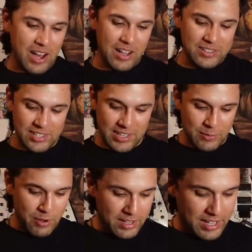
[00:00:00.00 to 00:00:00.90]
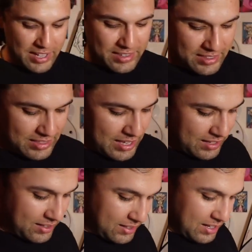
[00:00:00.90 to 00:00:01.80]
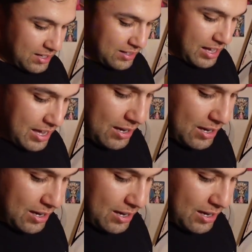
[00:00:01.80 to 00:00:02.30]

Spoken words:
I'll tell you what, guys, this is a